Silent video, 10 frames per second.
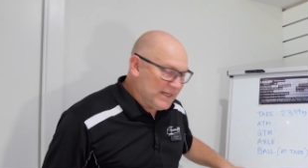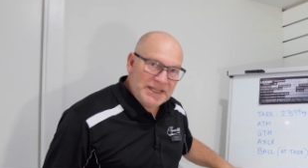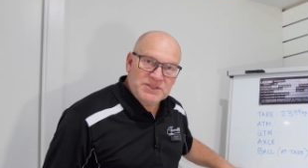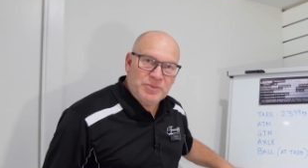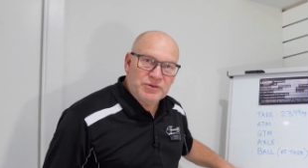
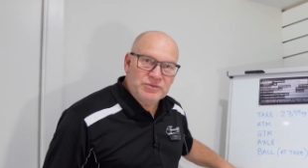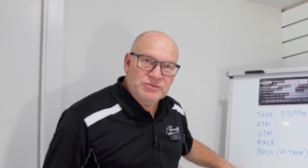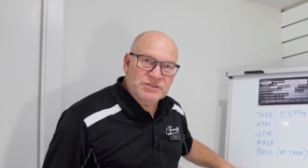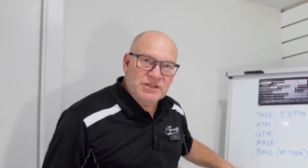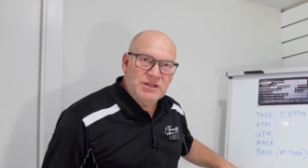gas
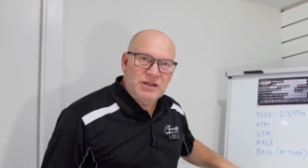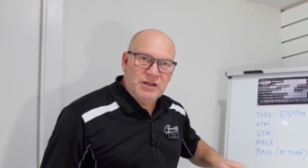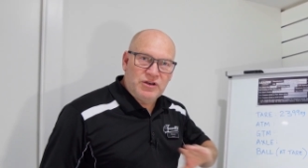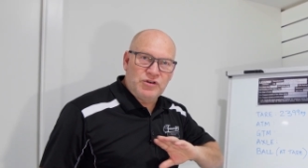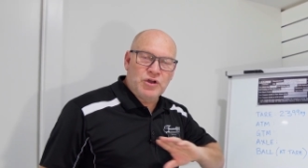bottles,
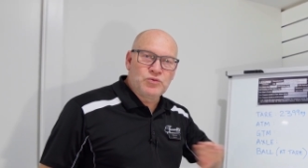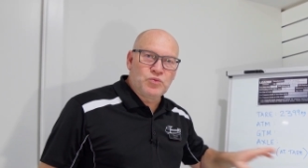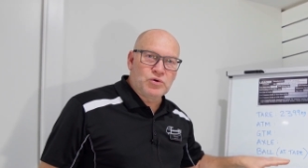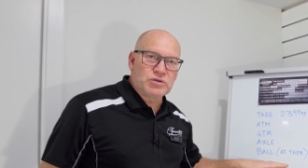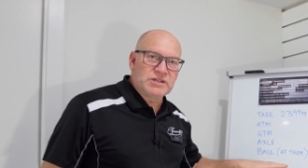no
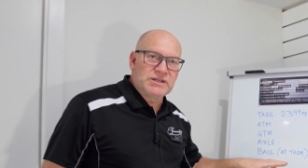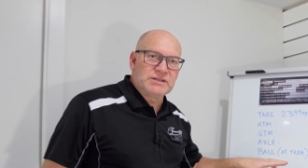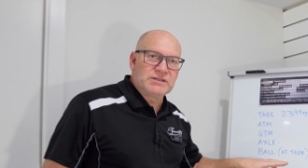water,